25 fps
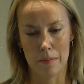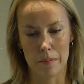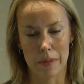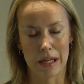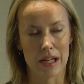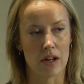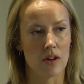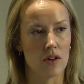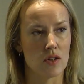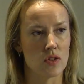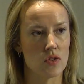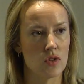
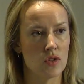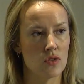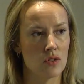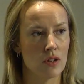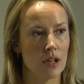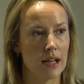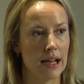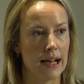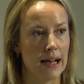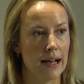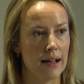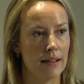because
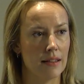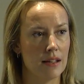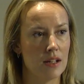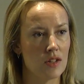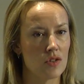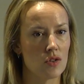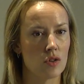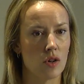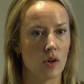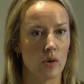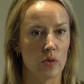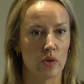
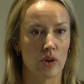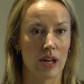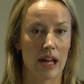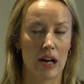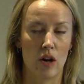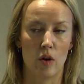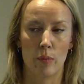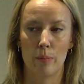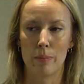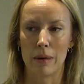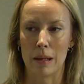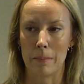these goals
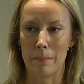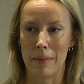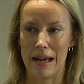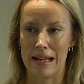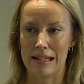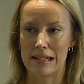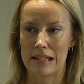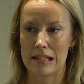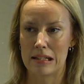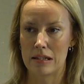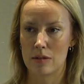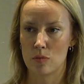cannot be
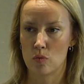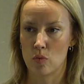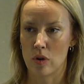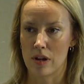met